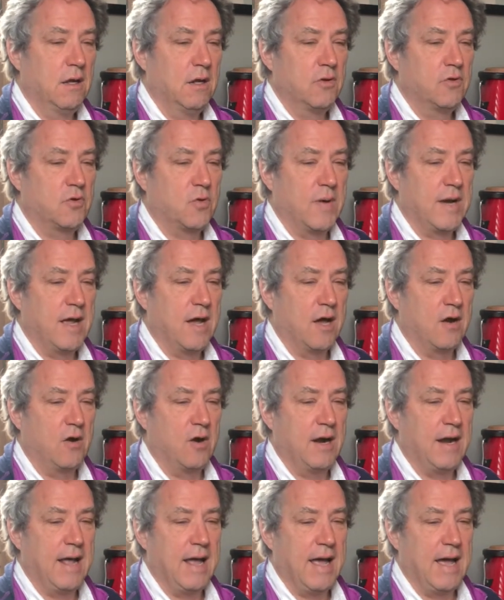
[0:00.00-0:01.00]

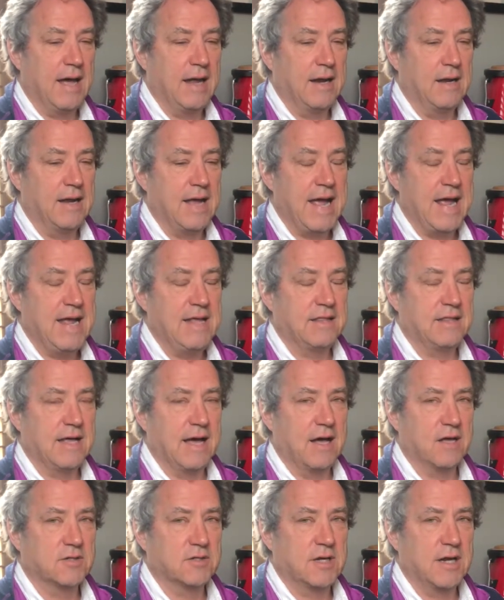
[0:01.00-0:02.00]

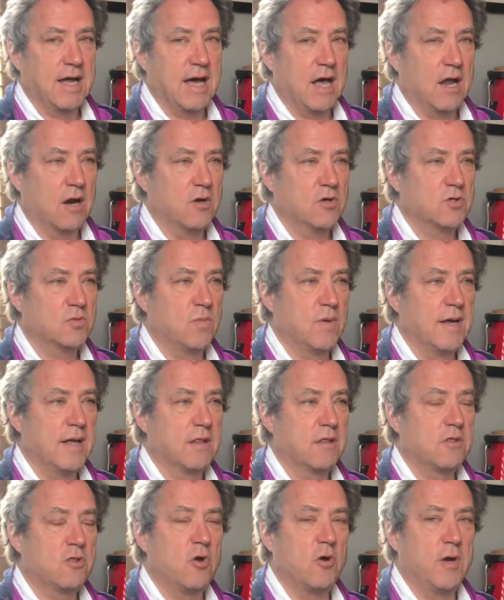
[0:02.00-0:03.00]
$308,000
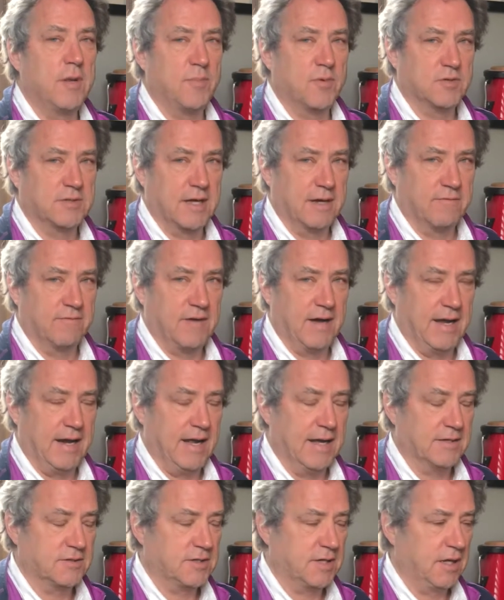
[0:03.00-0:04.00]
with 30%
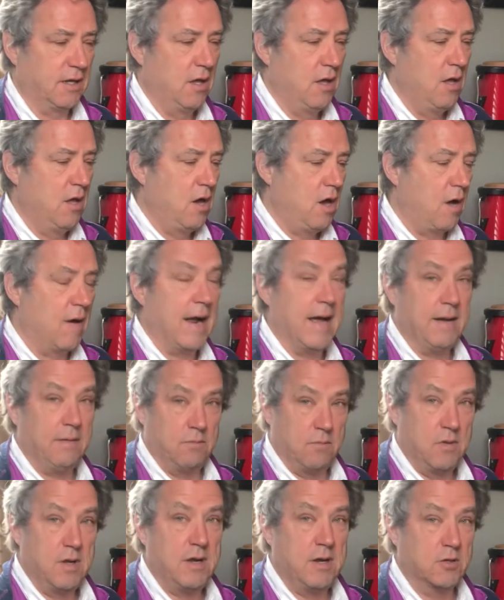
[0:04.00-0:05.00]
financing. All right,
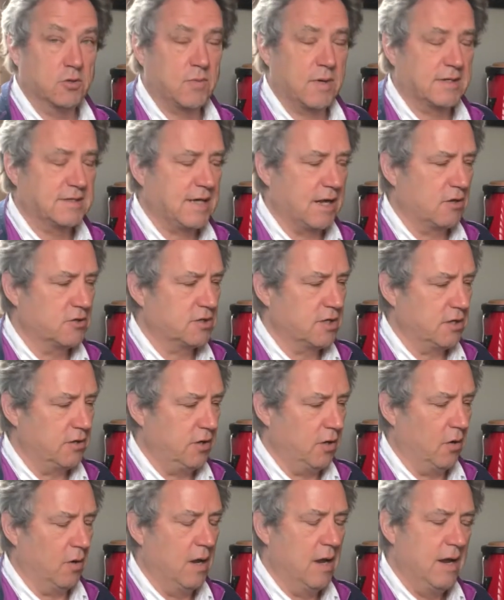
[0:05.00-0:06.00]
here's what a seller's gonna
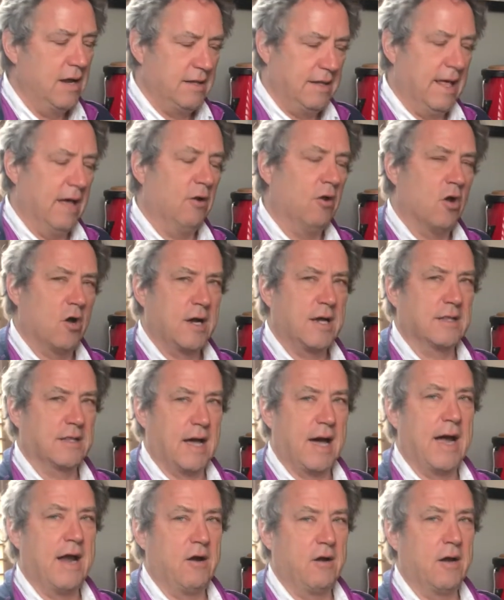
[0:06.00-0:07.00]
do. They'll look at the
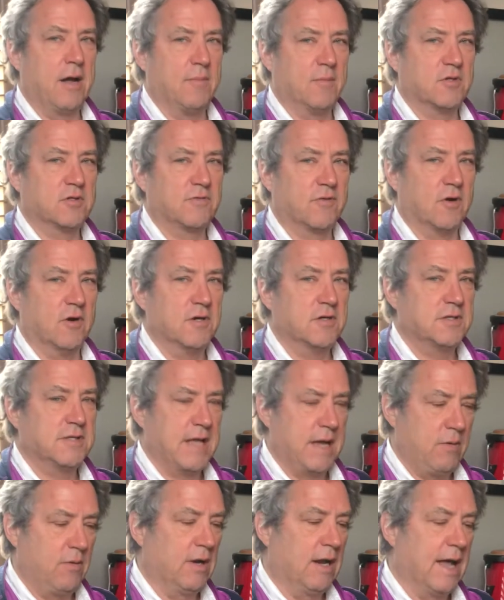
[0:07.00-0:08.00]
higher numbers first.
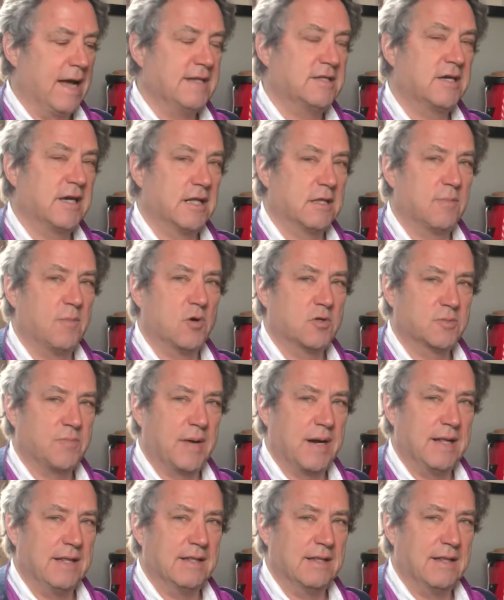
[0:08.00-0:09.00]
They would like to get the most
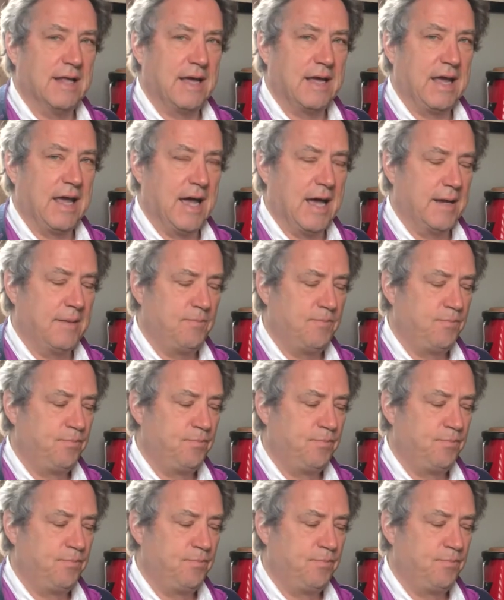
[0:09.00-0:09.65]
money that they can,